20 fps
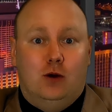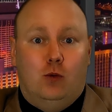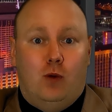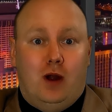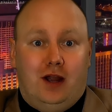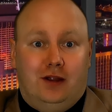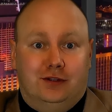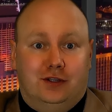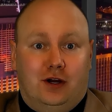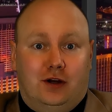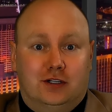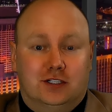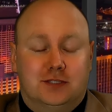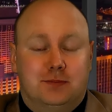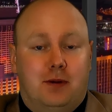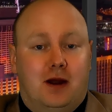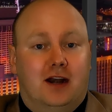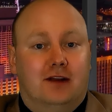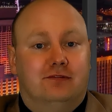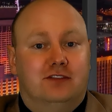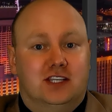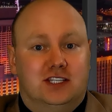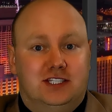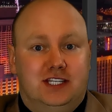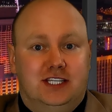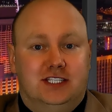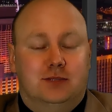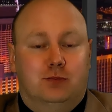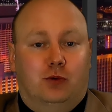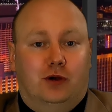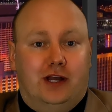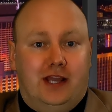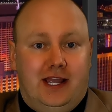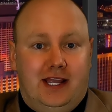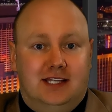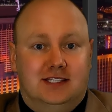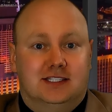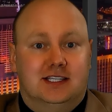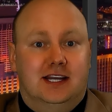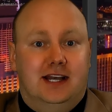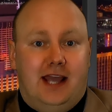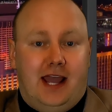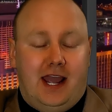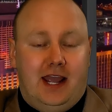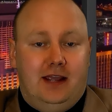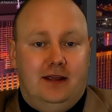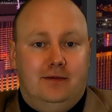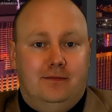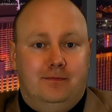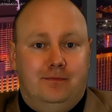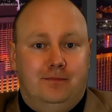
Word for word: a wild card spot if the season were to end today.